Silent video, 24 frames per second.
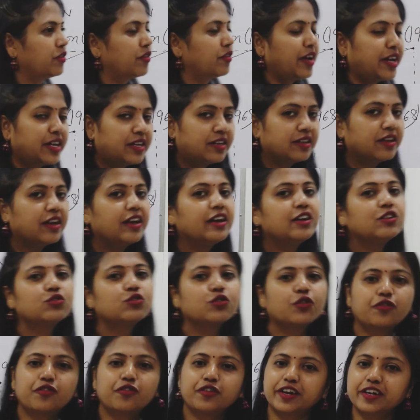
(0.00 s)
Right?
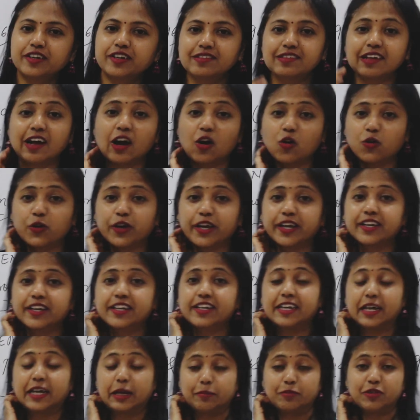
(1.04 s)
So friends, how can it
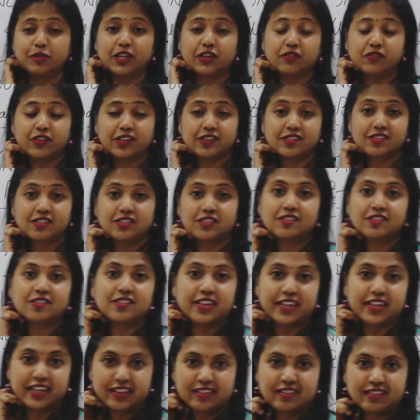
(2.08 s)
help the investors?
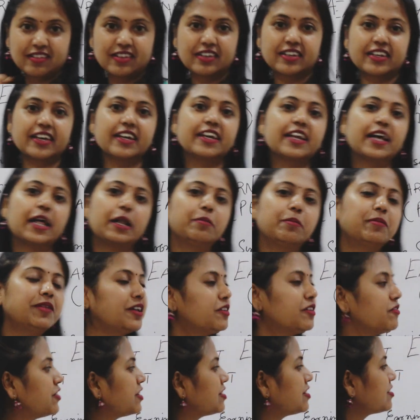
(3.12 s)
Yes, it can help the
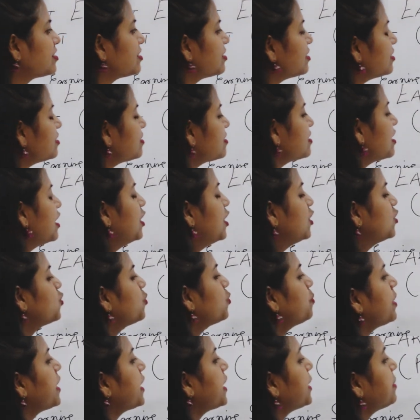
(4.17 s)
investors to
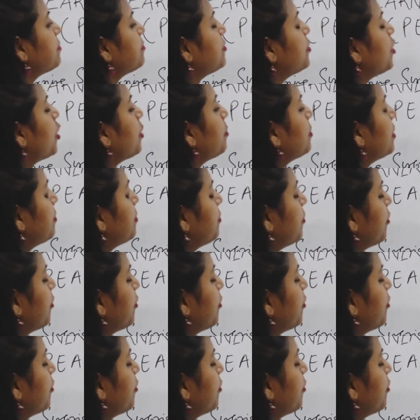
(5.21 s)
make abnormal